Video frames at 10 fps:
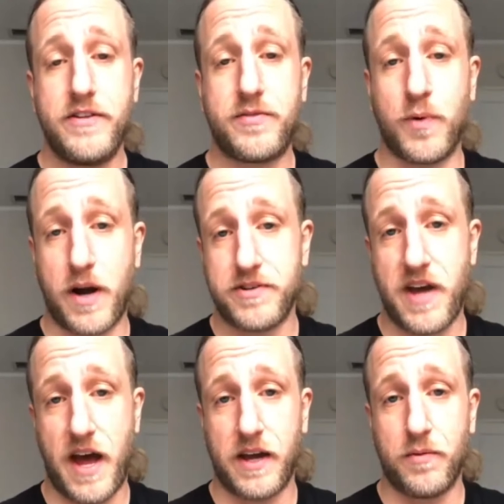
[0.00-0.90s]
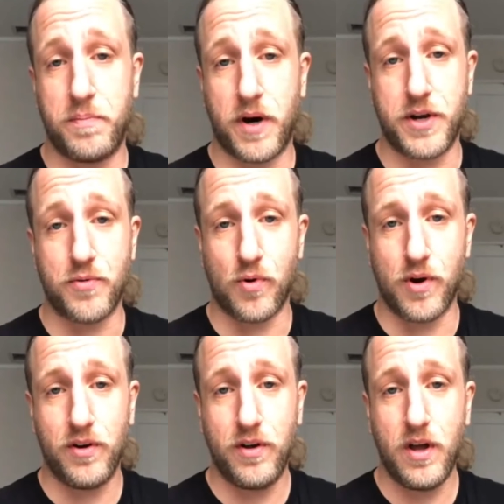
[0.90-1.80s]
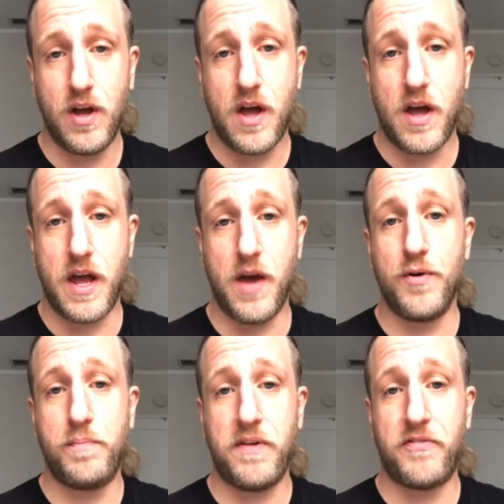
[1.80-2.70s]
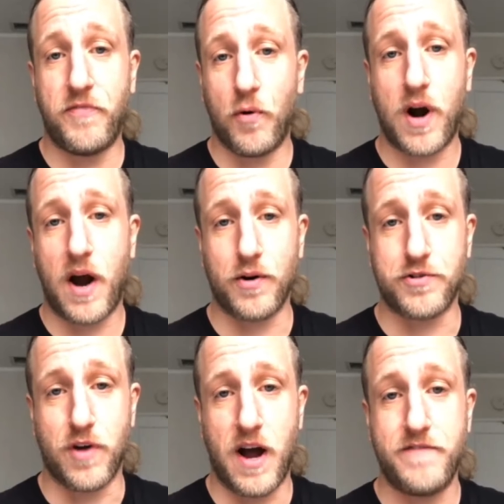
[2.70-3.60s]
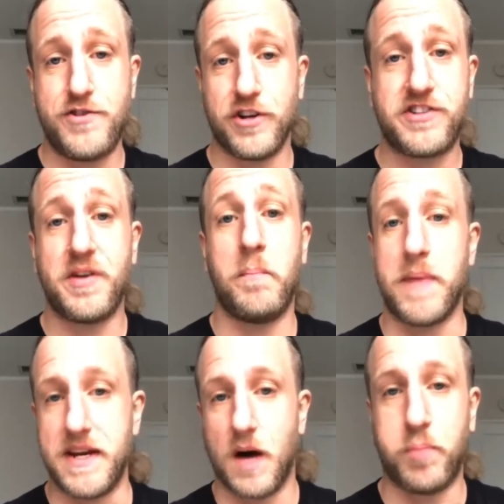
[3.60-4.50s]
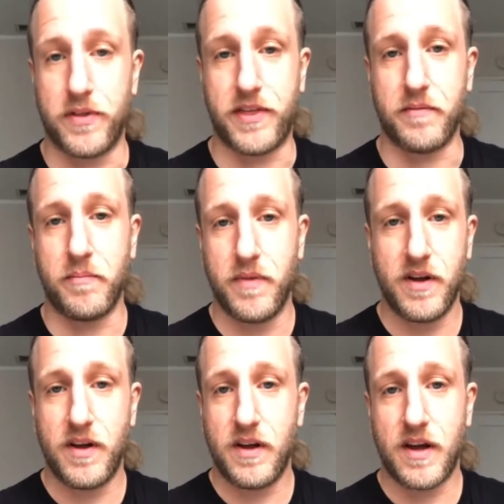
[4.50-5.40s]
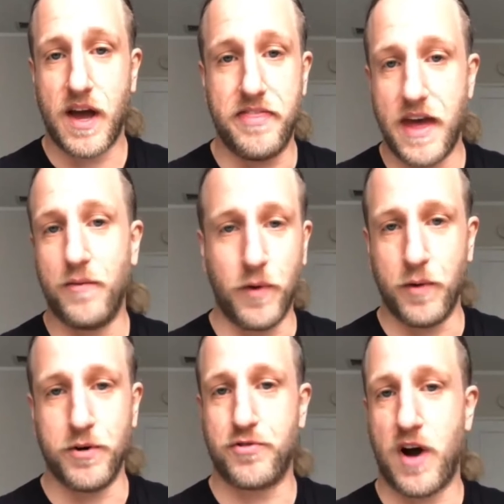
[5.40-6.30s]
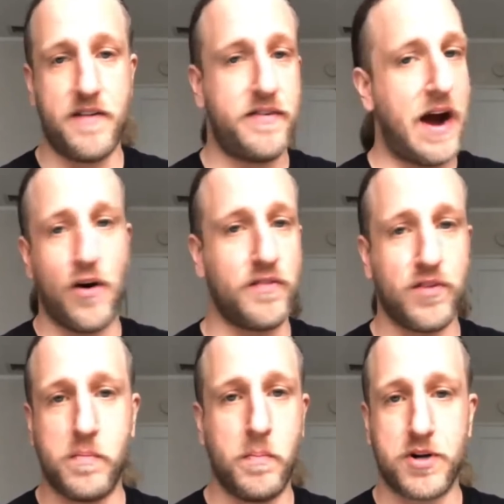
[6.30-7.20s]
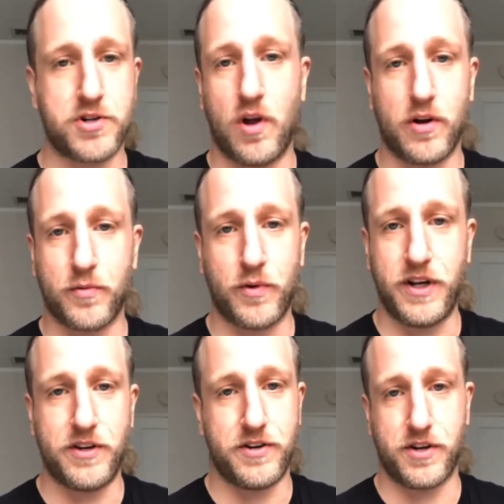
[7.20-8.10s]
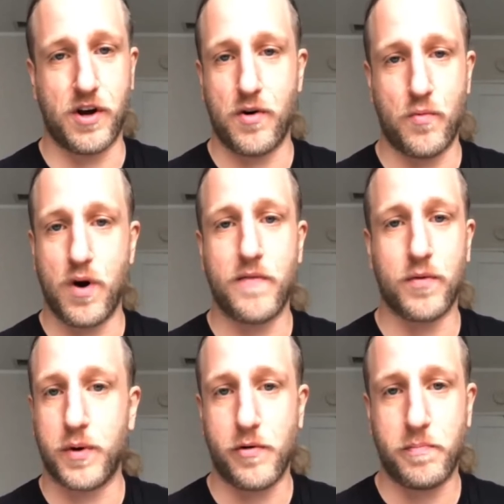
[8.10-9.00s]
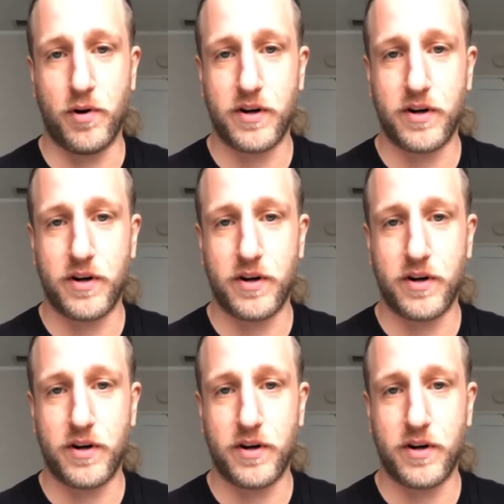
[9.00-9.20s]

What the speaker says: when I was tagging with Buddy Royal, it would be 4-hour drive just to meet up with him. And then we would drive however much longer we needed to go wherever we were booked.